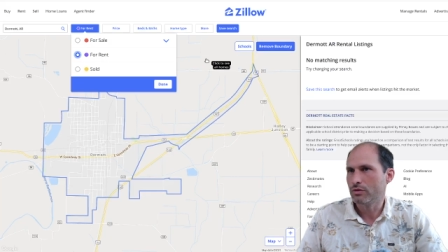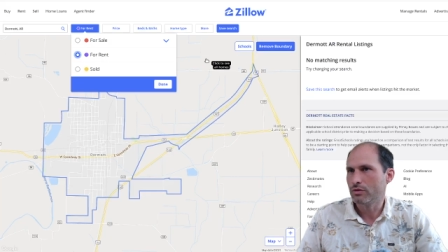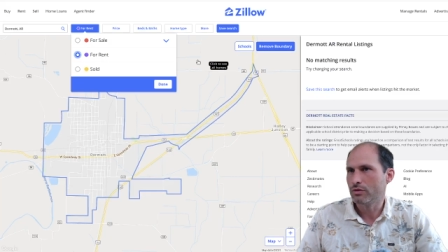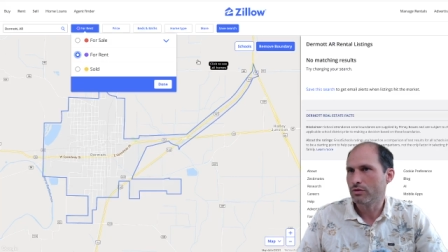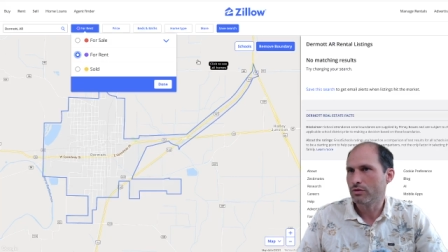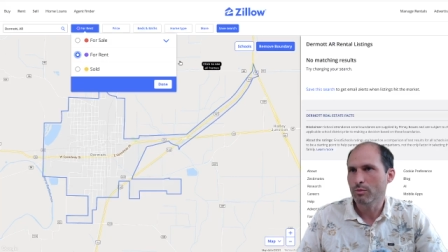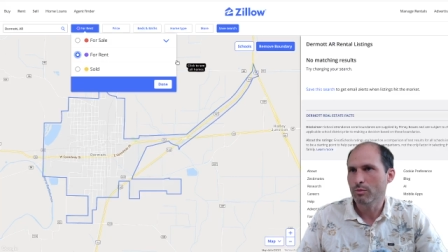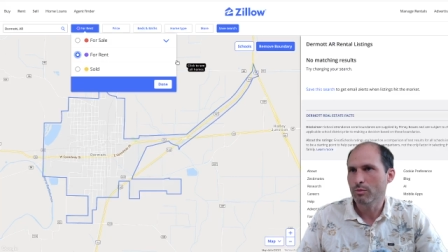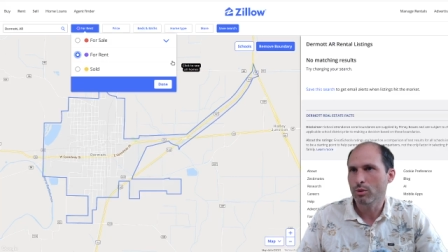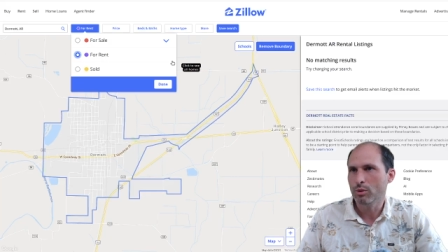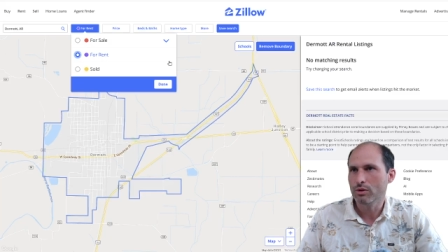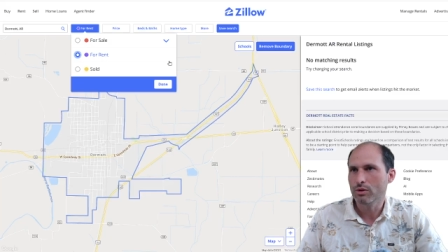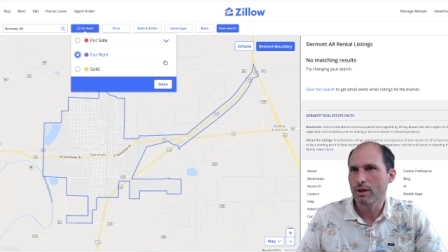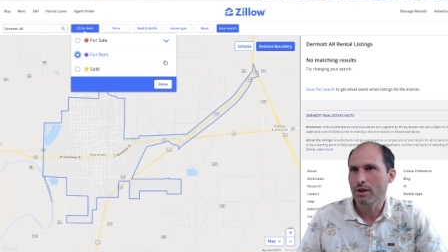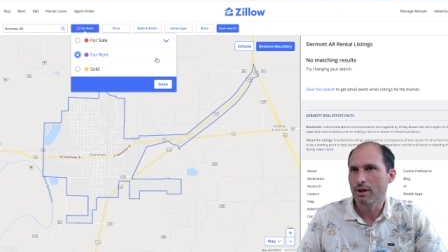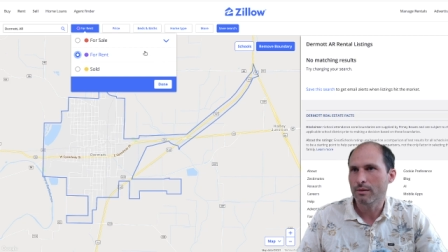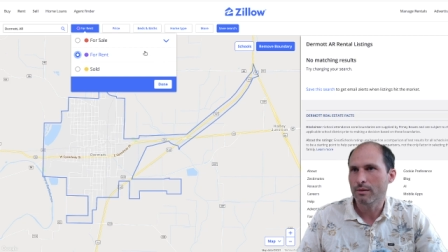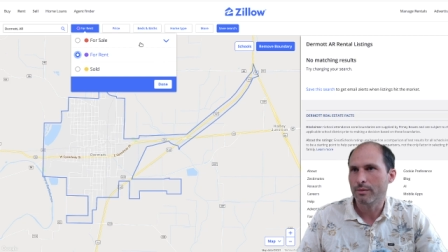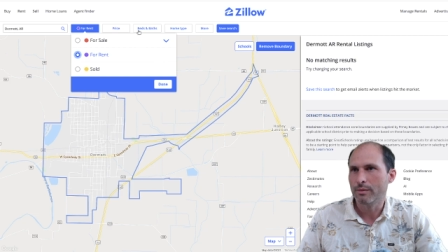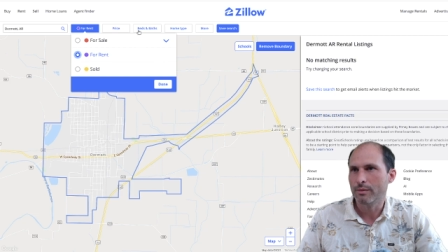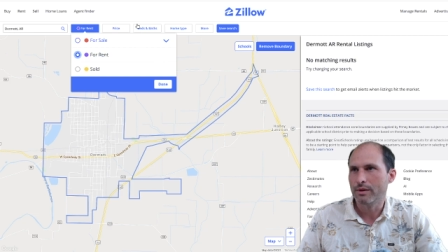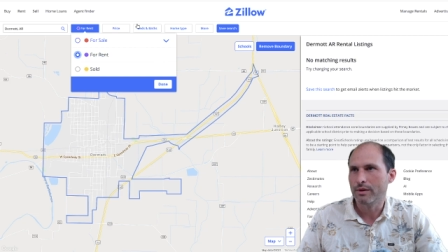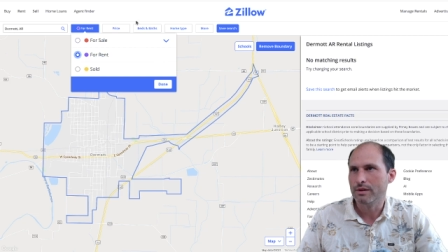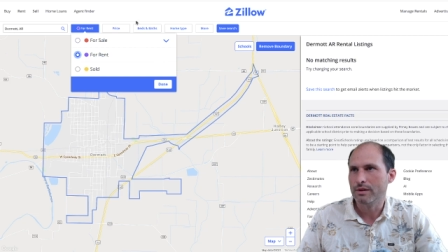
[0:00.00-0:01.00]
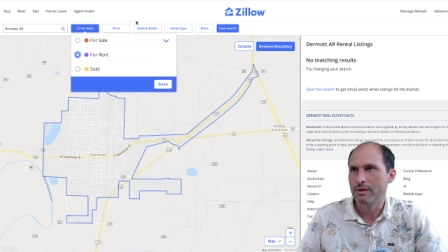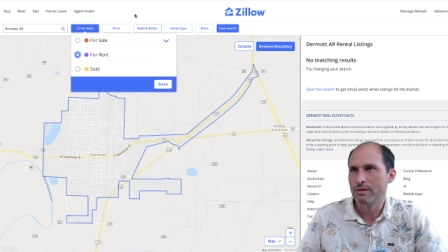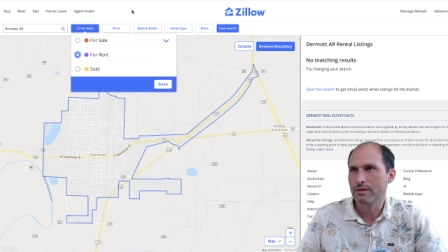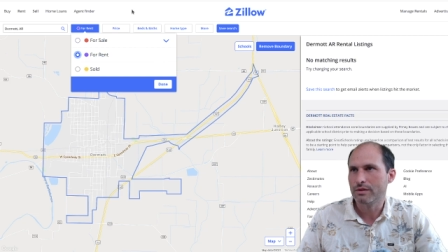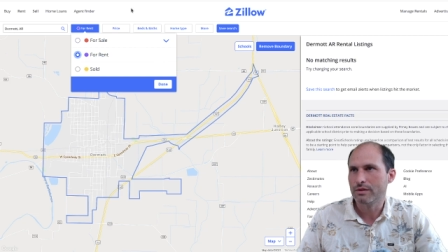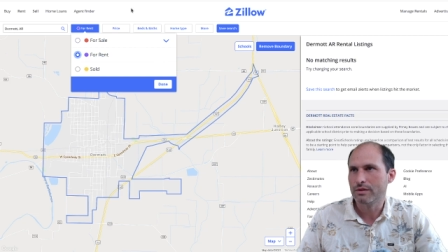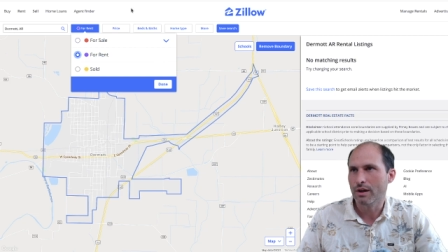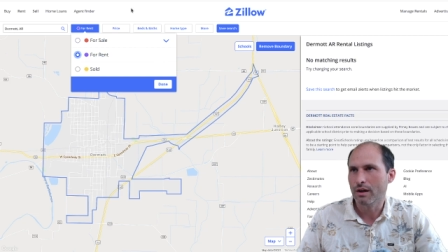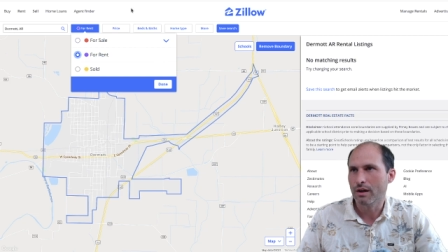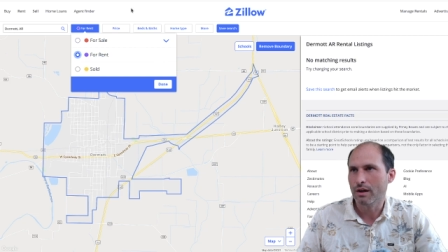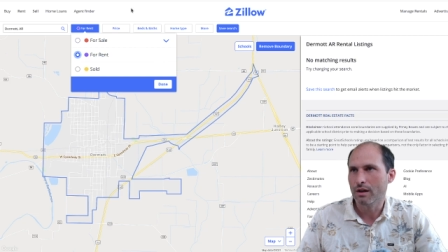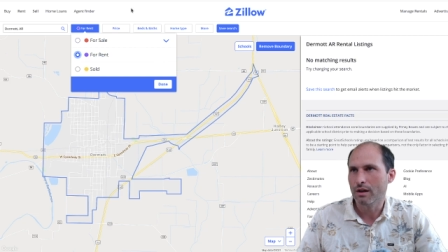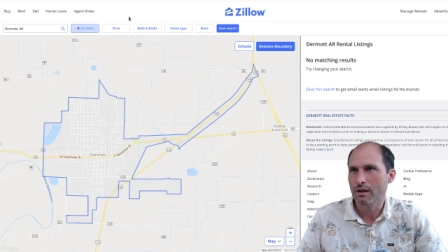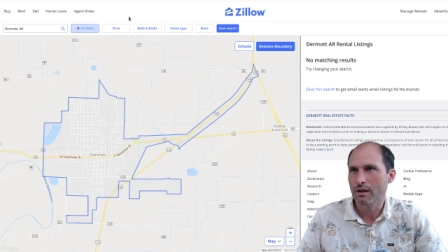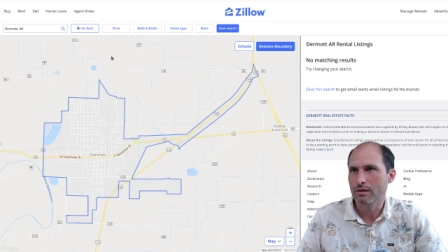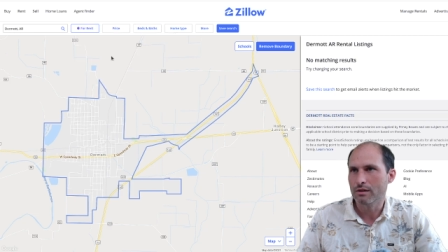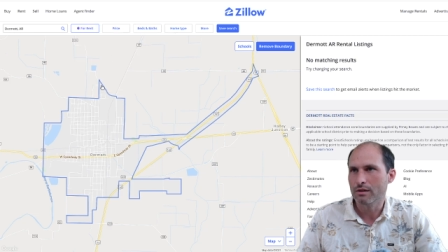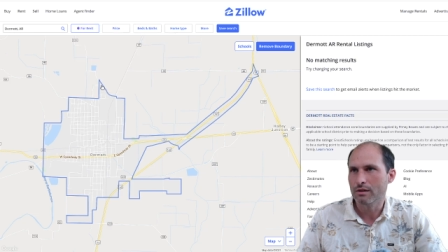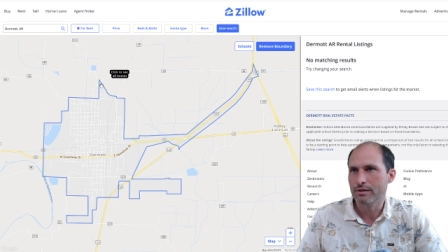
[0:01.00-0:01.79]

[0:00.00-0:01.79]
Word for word: So I pulled up this uh,